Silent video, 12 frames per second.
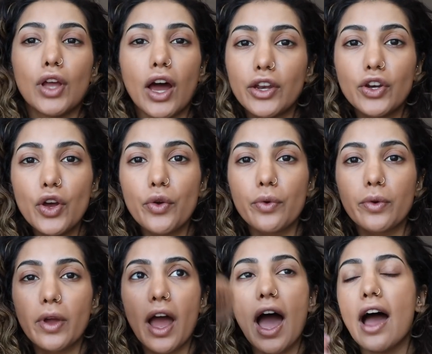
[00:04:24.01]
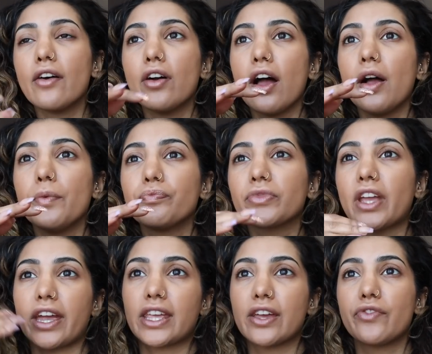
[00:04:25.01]
I don't know,
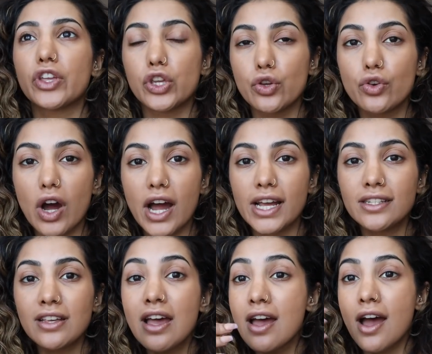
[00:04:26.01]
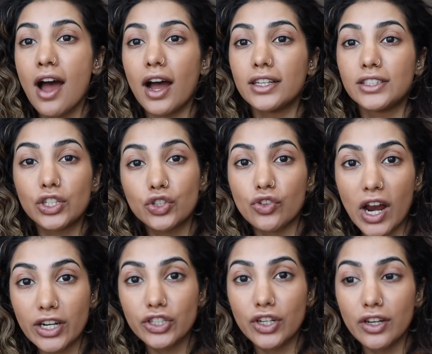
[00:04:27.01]
like giving you guys a
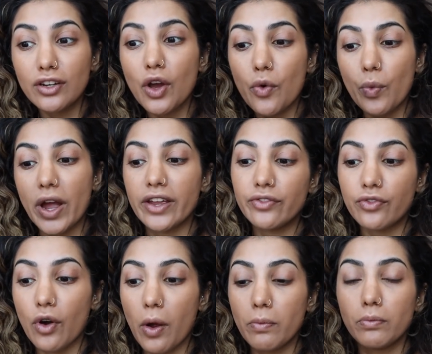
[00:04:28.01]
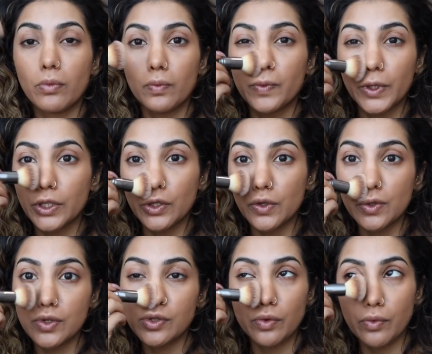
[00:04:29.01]
distraction away from the
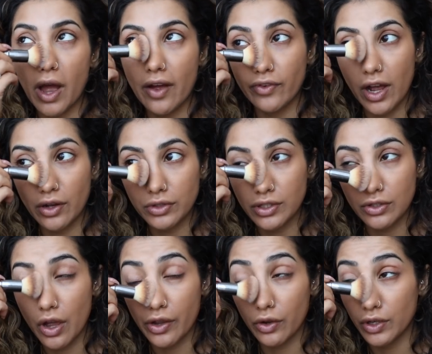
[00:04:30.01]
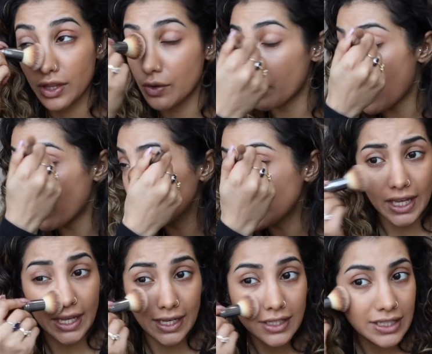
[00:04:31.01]
news or whatever else is going on in the world.
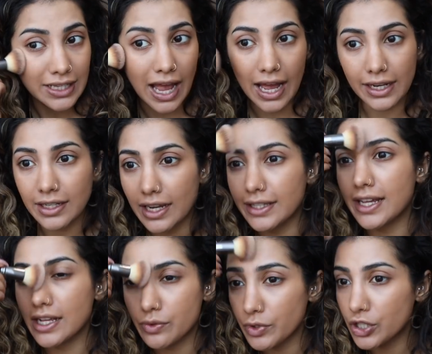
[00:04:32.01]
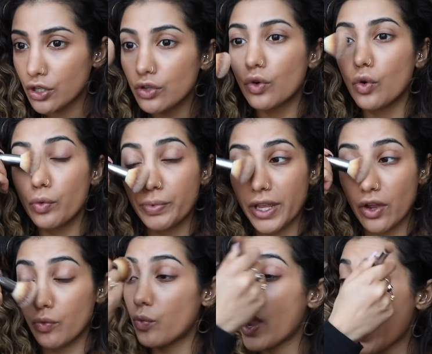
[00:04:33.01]
It is sad, and yes, we should all be
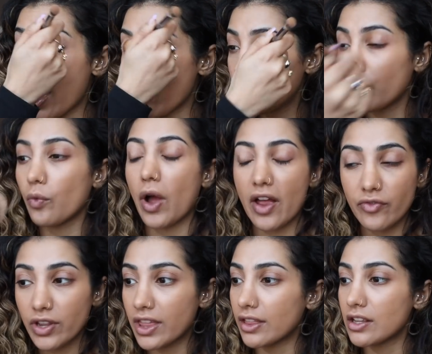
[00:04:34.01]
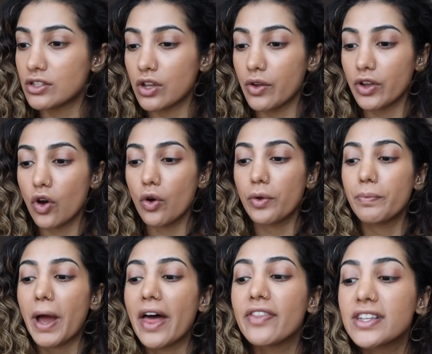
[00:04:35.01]
aware of everything that's going on,
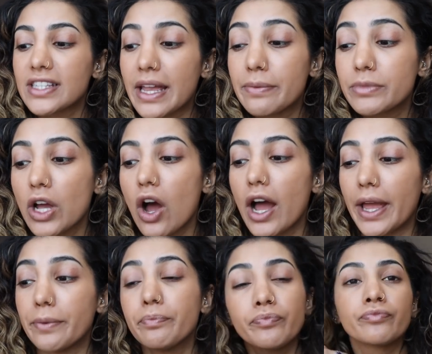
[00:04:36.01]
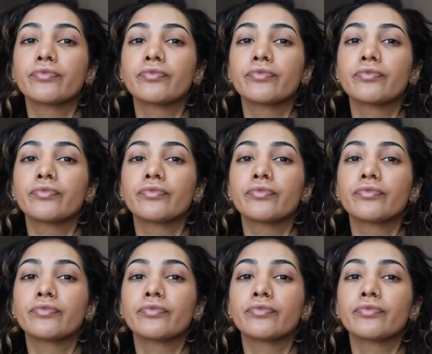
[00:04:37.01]
but at the same time,